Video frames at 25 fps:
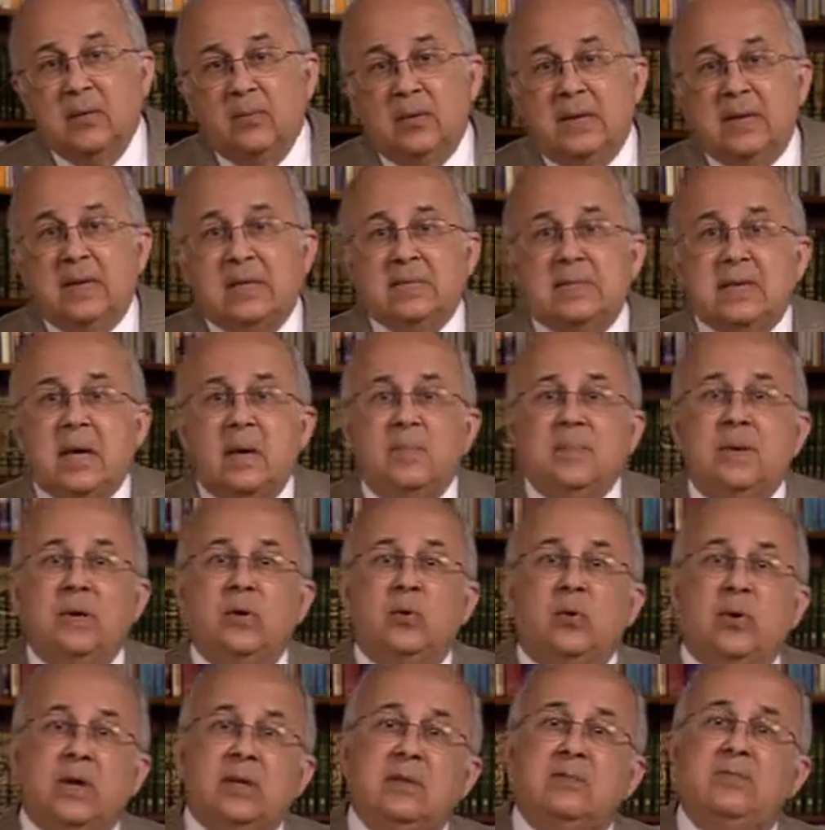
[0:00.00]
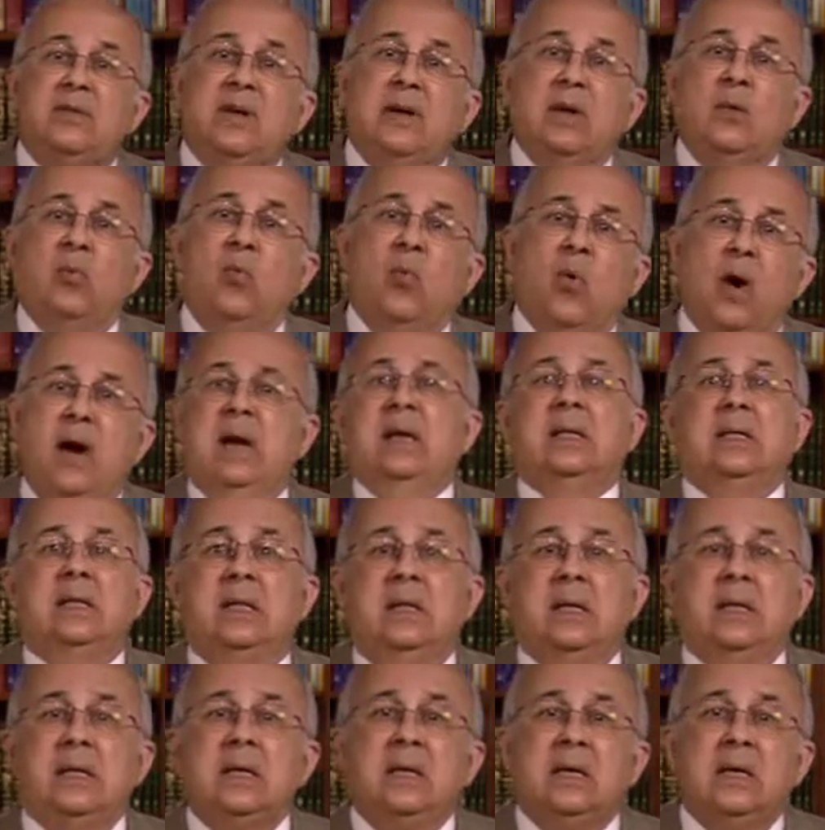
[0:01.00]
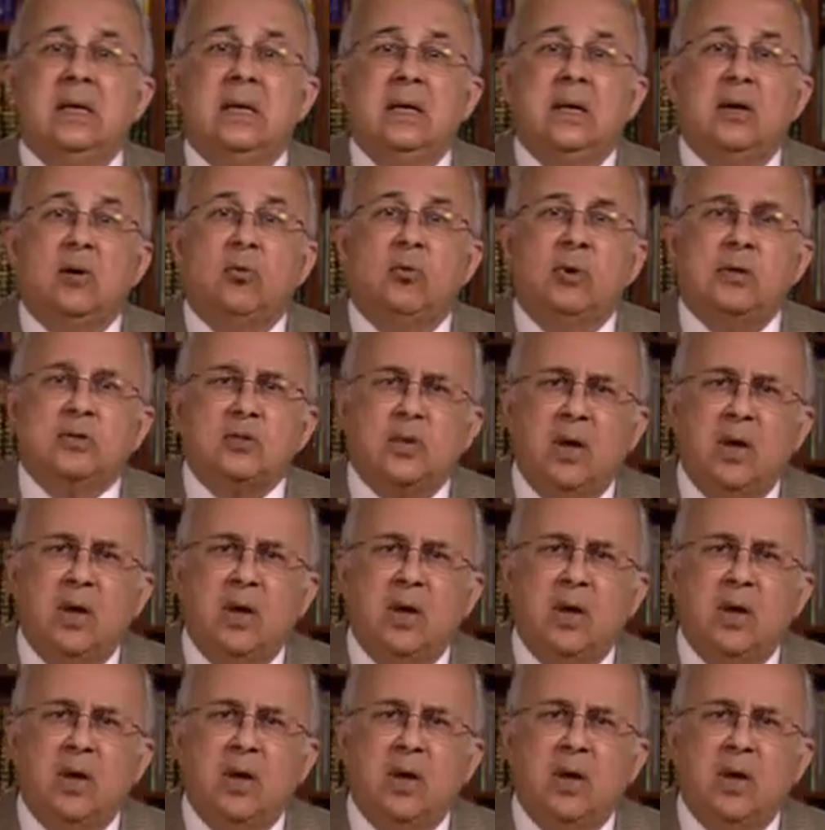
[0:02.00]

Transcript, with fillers: Well, Nizami, who read very widely, was